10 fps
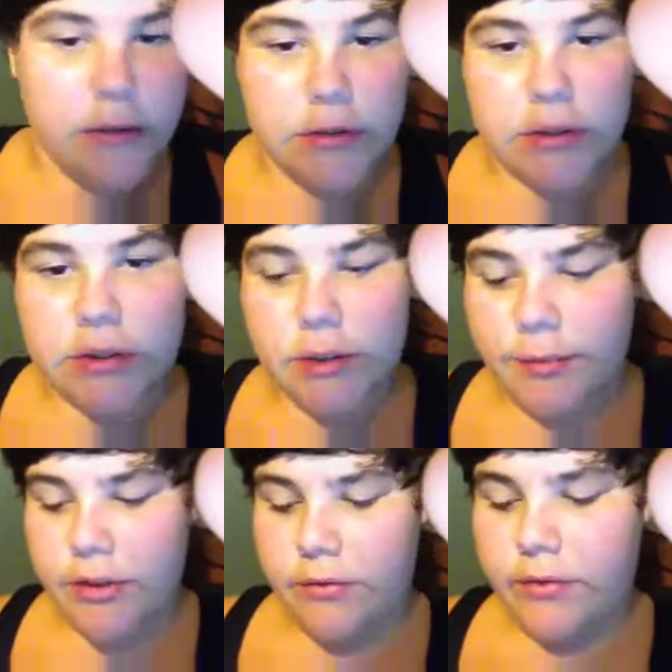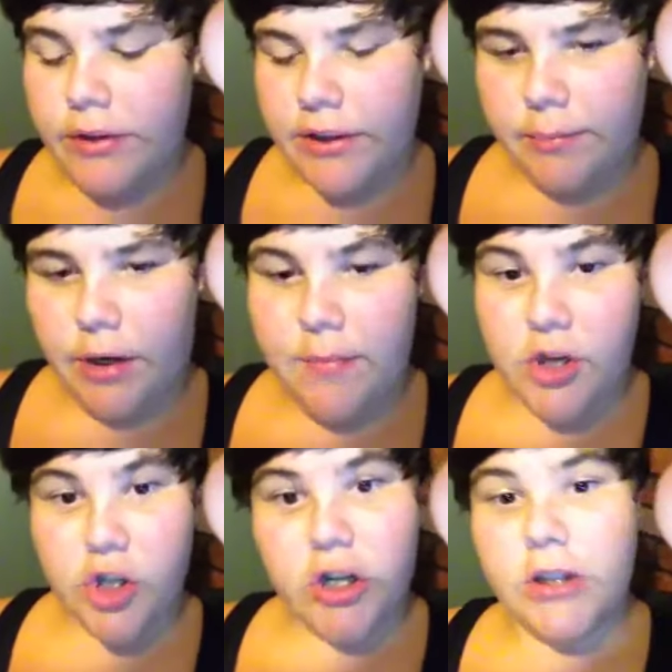It's gonna be the greatest part. Me
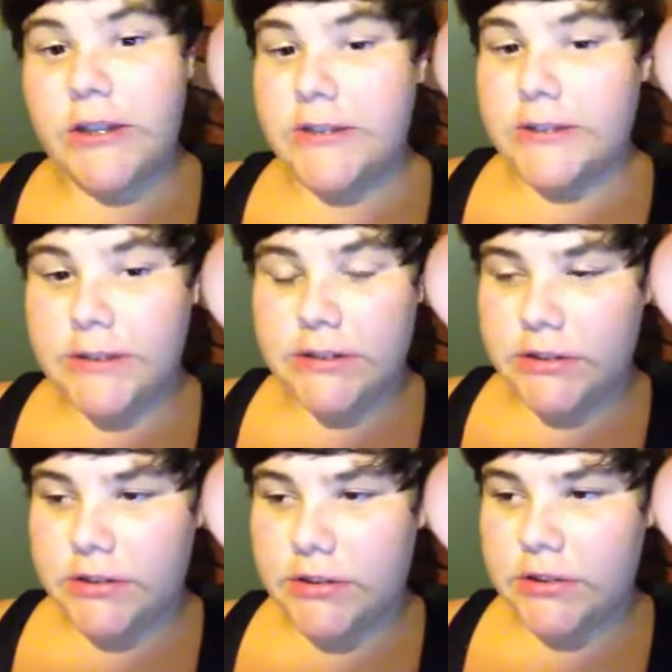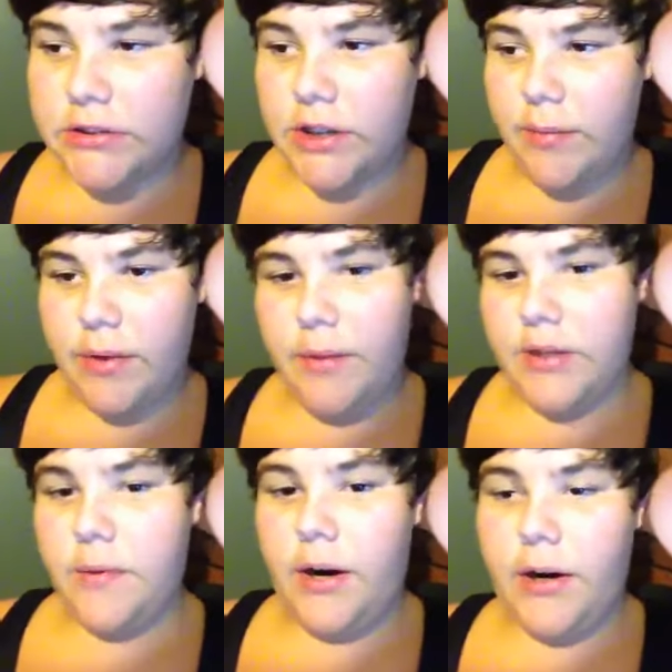shirtless. It's gonna be the
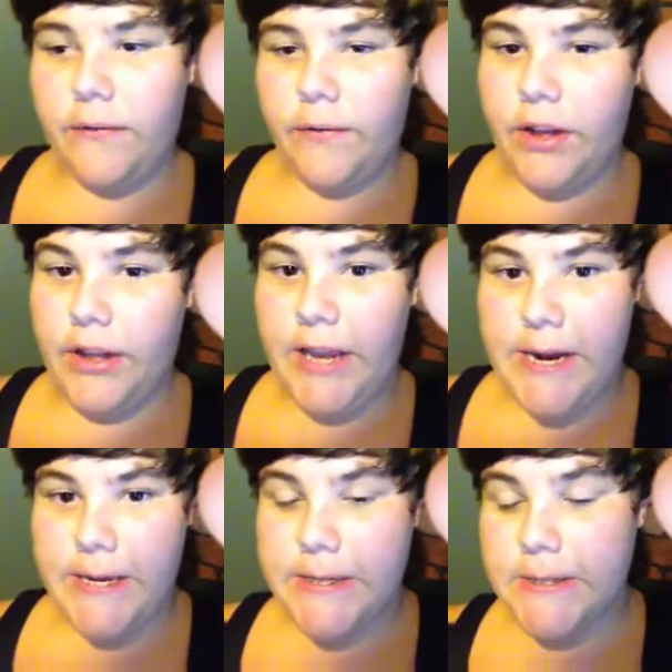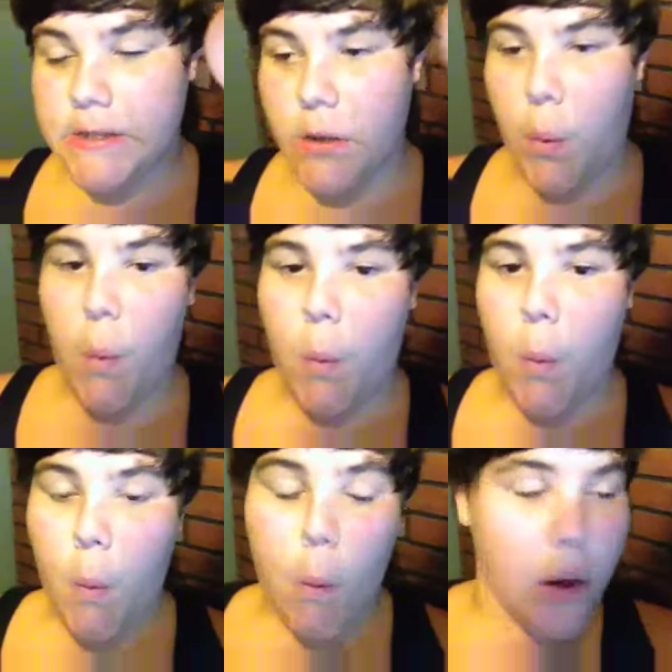best part for the ladies.
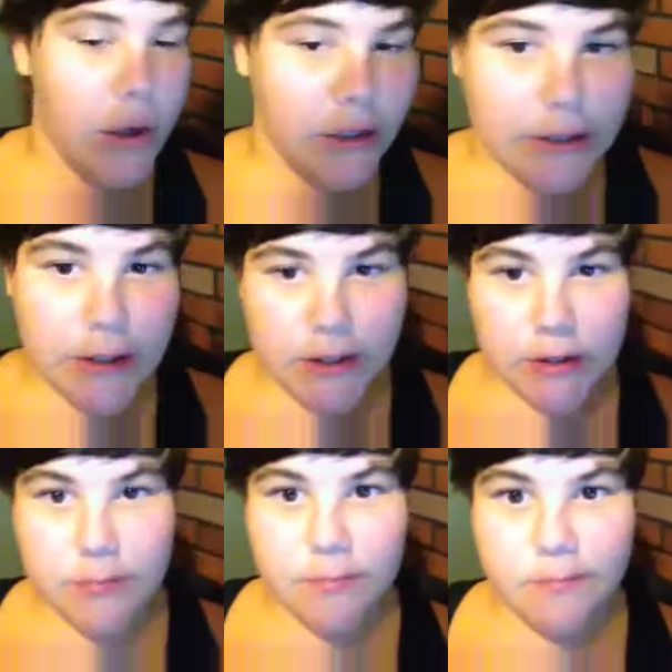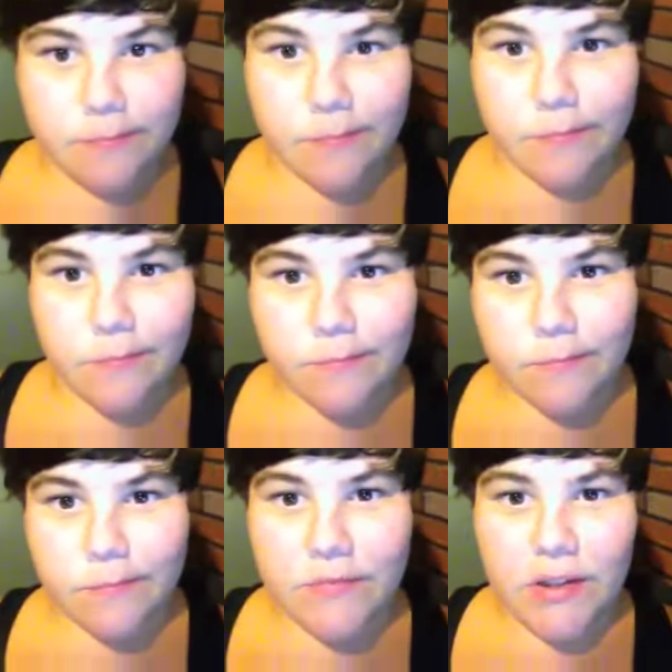Um,
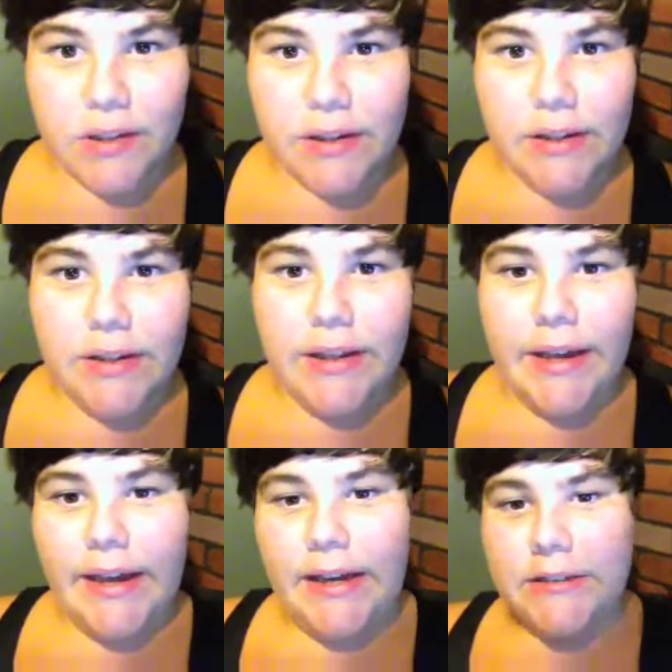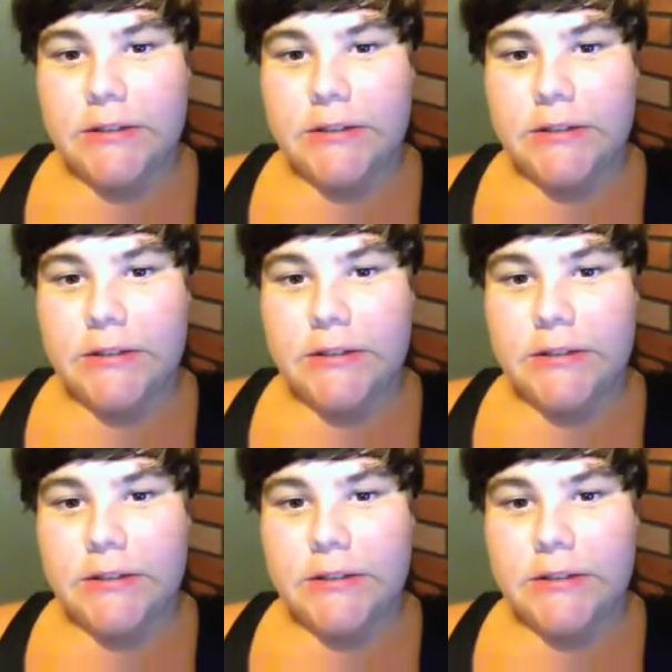yeah.